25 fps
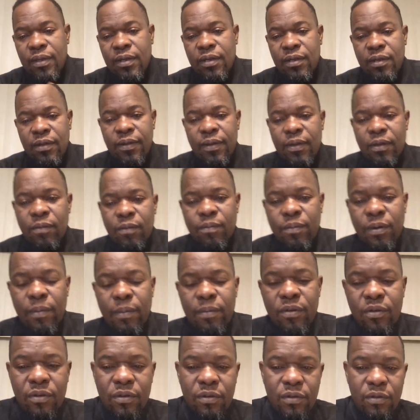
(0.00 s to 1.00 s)

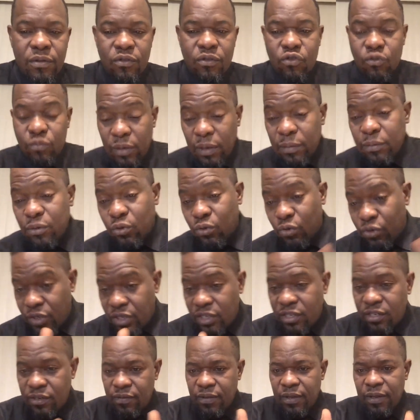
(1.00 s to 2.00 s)
You should be able to
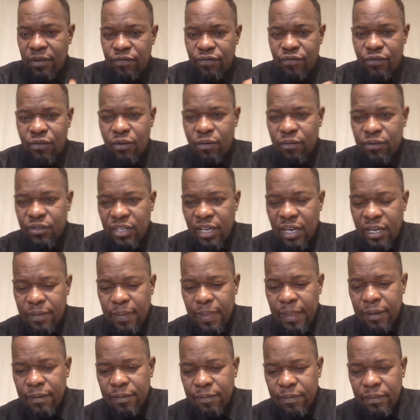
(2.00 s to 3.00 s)
read free of charge.
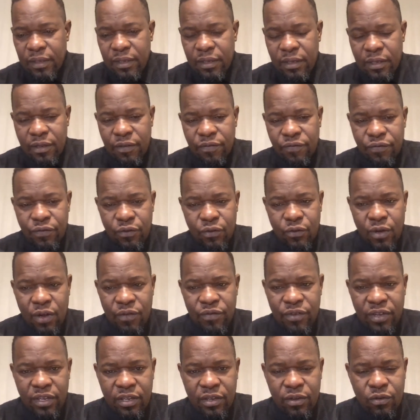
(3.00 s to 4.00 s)
If you don't
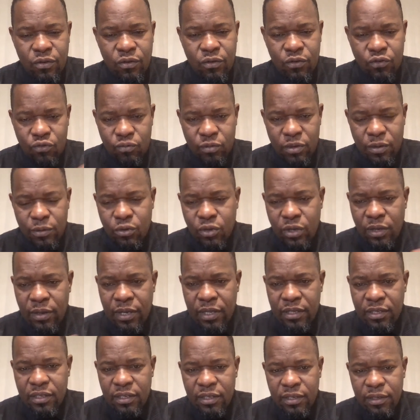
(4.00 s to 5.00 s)
have a Kindle, you should be able to
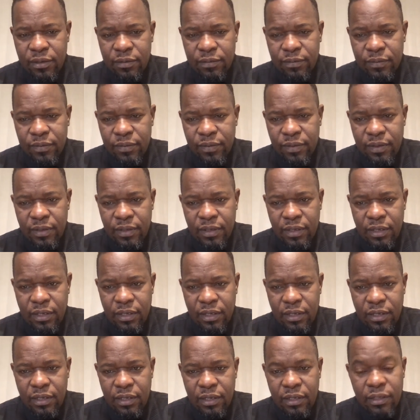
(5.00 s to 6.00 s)
get
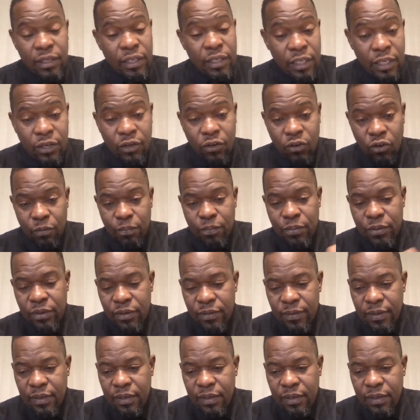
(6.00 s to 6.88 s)
an e-copy.